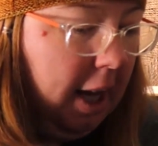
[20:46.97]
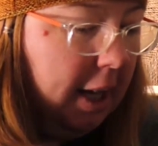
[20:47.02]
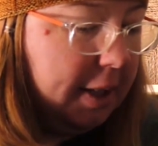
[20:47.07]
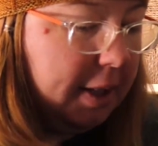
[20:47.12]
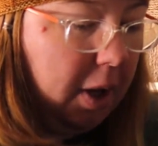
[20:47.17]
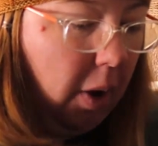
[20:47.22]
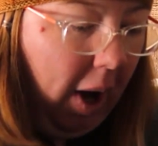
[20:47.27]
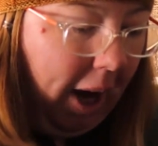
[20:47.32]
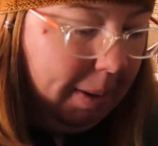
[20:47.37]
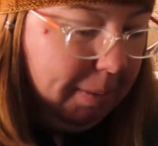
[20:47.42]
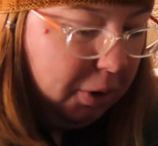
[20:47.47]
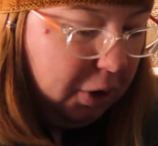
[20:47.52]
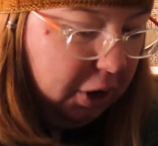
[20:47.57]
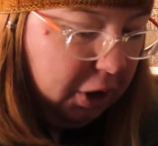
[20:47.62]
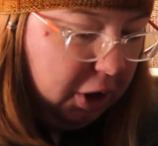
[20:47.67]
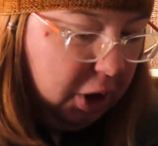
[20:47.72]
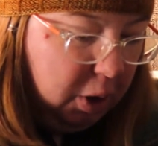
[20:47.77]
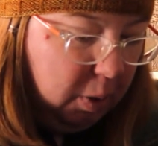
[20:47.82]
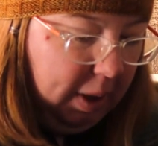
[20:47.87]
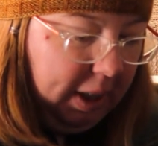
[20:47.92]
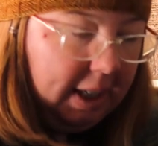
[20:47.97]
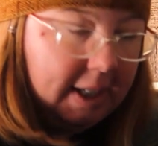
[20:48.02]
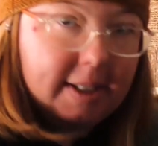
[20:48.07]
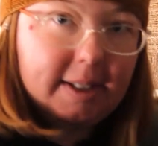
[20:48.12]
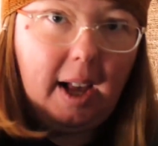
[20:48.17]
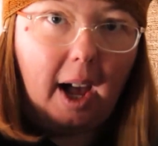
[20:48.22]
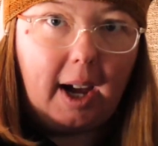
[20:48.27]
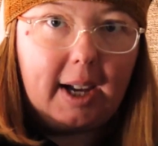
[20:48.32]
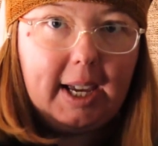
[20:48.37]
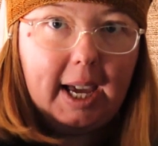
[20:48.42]
So I'm just doing a
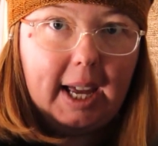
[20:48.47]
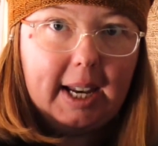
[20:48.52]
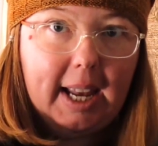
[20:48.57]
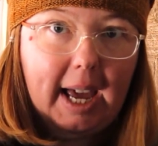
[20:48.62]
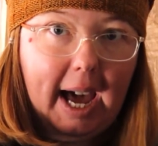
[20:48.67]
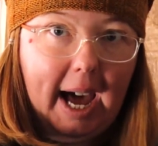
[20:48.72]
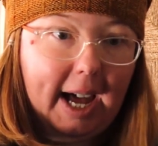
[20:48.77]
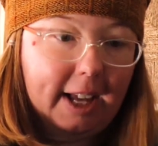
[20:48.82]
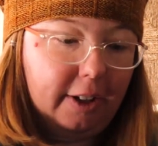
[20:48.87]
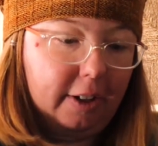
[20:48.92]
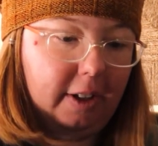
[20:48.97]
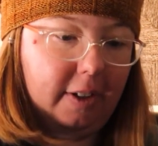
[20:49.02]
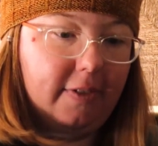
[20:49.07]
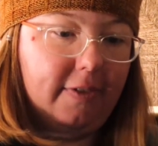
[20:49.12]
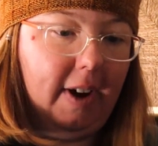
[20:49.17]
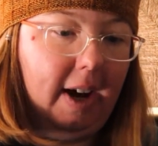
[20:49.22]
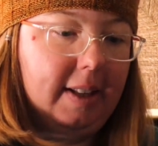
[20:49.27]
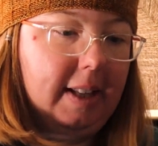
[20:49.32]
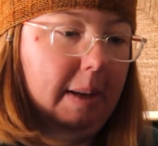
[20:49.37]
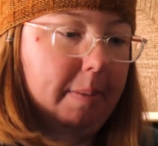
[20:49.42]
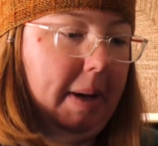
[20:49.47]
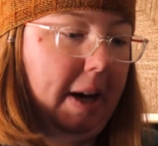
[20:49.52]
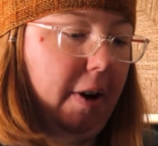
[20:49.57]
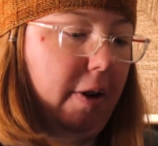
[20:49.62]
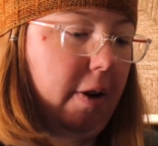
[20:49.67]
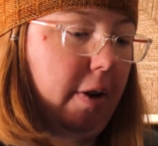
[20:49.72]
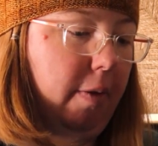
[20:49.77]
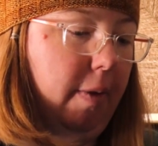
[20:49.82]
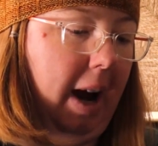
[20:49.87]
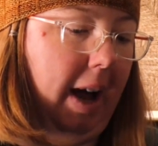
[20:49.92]
Sockhead hat. You can find that
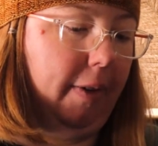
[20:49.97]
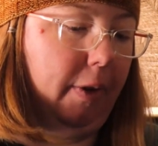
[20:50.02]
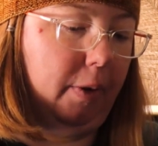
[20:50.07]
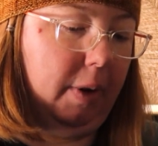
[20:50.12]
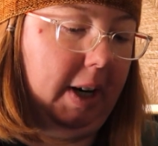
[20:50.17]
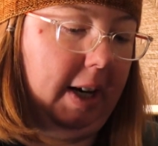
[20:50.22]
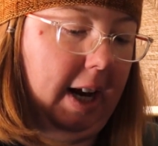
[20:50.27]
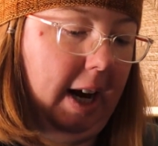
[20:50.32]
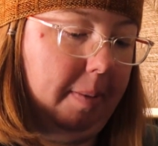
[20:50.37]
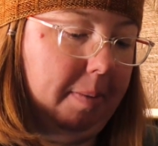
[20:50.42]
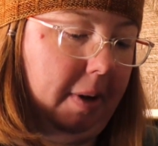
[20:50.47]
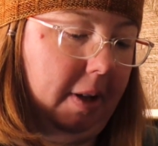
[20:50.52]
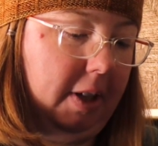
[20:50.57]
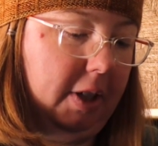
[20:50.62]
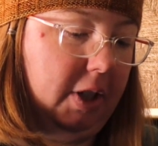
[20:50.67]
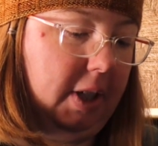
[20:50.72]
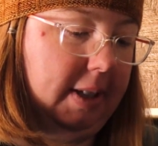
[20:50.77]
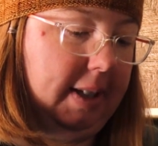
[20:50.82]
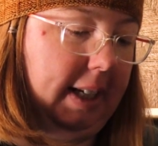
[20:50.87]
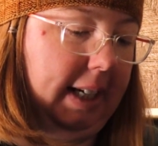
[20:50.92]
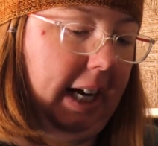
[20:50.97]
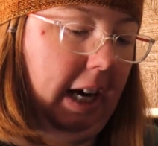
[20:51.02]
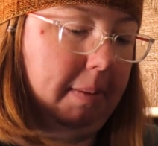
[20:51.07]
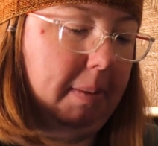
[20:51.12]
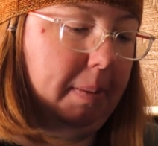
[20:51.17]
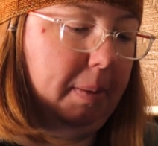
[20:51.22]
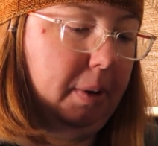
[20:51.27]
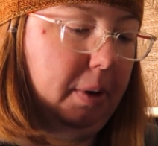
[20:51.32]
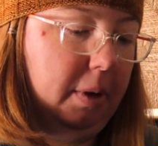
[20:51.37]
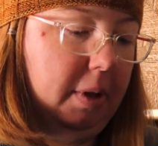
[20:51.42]
pattern on Ravelry, and I apologize, I can't
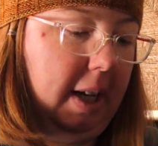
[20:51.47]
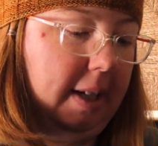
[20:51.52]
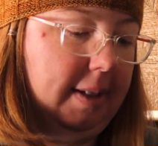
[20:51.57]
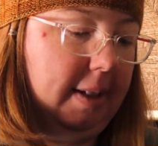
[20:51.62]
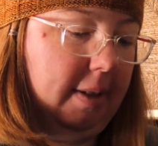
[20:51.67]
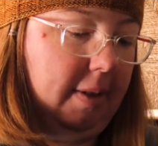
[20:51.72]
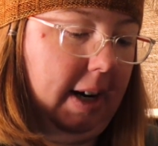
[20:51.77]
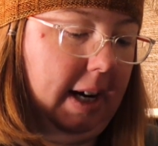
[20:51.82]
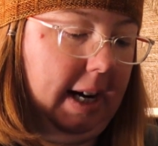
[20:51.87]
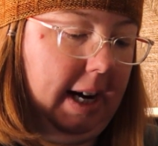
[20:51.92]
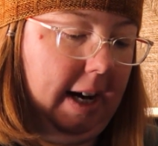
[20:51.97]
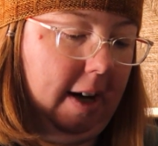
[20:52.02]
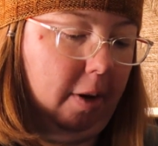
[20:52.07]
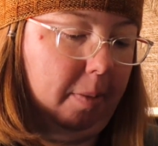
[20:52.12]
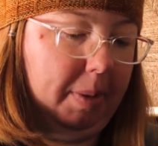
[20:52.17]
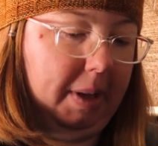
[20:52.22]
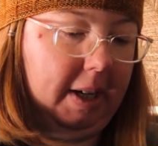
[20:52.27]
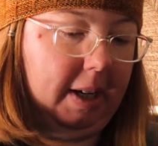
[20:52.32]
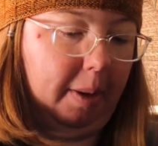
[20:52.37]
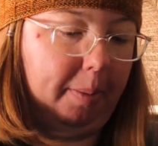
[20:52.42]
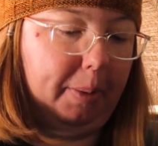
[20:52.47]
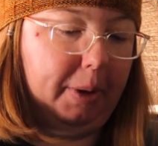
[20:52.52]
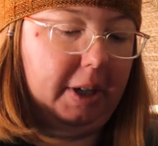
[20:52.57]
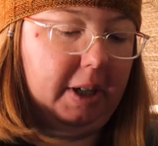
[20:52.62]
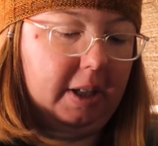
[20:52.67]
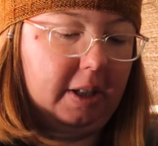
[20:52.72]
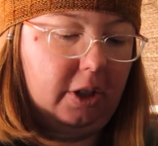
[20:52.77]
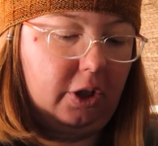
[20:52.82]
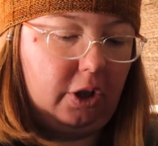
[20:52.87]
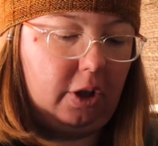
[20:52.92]
remember who does it right now, but I'll put
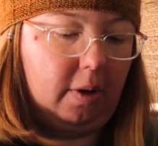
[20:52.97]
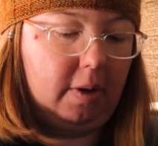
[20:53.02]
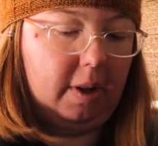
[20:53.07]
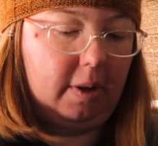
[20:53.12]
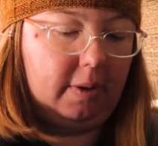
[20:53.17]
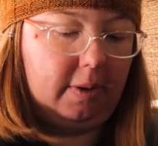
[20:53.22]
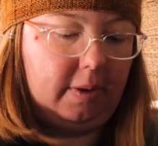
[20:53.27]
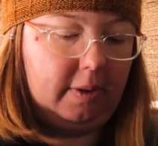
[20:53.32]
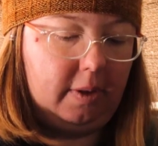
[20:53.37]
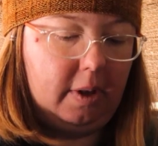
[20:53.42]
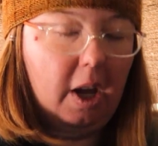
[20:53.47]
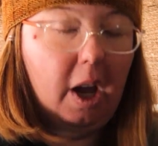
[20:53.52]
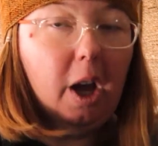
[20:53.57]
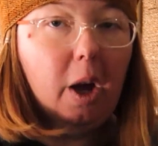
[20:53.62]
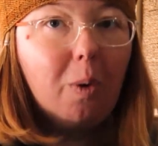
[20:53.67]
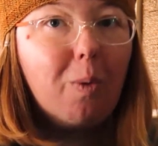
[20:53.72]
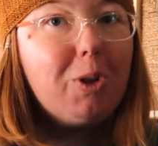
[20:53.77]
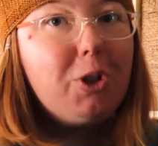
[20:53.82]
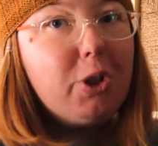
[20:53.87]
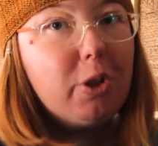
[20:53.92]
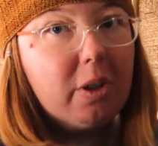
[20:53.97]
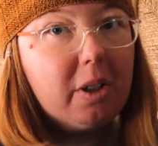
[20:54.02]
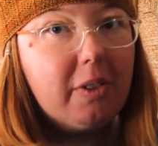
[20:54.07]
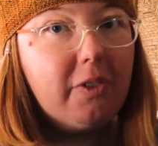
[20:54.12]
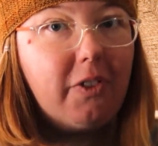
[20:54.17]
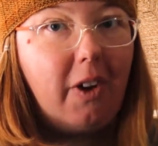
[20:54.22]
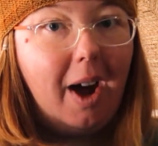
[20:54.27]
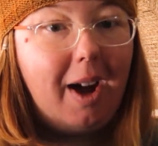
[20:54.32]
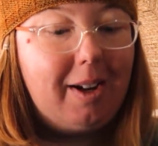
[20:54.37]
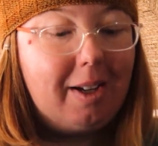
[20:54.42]
it in the show notes, which you
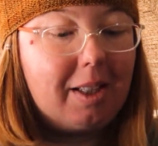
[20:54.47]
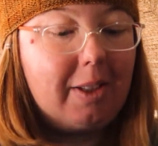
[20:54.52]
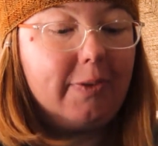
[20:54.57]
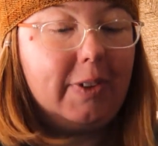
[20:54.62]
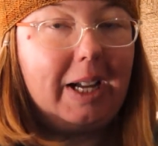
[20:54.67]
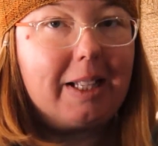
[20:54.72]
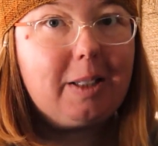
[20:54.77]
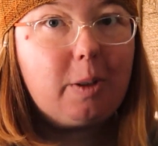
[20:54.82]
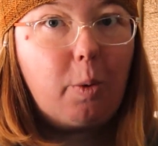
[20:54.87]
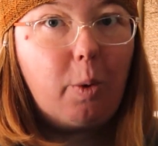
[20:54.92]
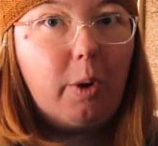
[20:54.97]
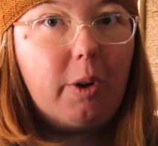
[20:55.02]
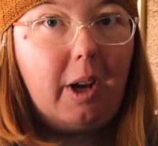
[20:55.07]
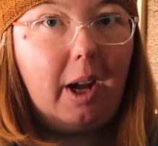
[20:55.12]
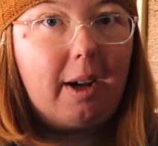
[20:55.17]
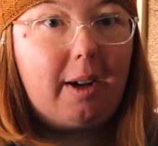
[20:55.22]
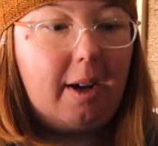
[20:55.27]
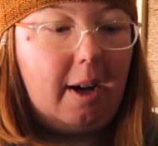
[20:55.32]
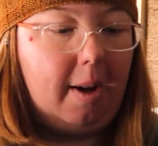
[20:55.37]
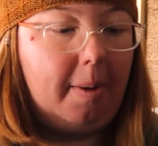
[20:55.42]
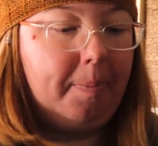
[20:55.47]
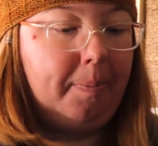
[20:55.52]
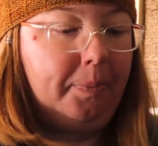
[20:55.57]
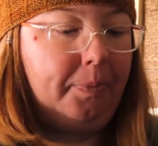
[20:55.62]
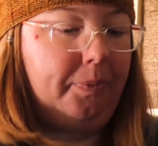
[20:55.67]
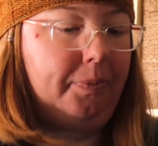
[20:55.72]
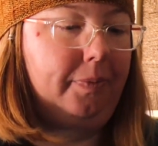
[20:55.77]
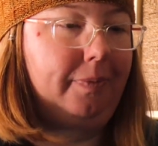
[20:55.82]
can find at thefatsquirrel.com.